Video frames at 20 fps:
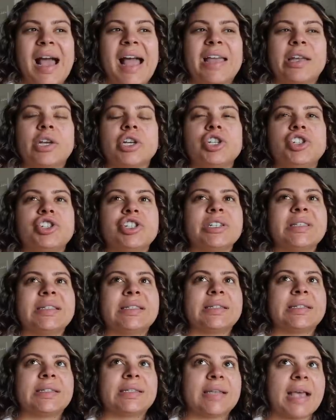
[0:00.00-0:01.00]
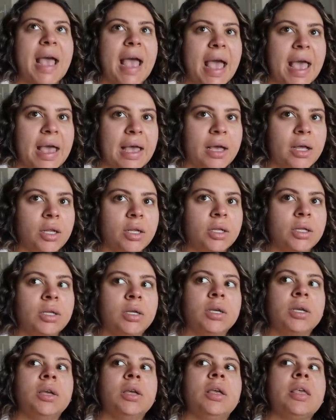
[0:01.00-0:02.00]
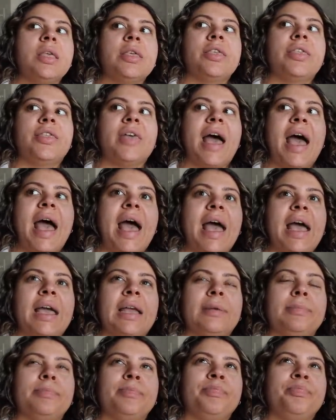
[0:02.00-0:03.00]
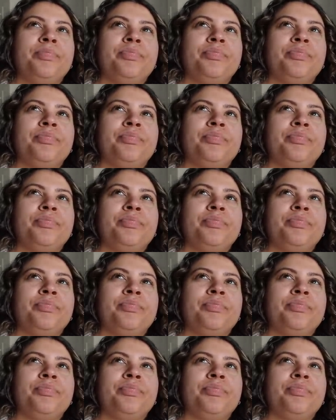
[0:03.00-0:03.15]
I could just tell that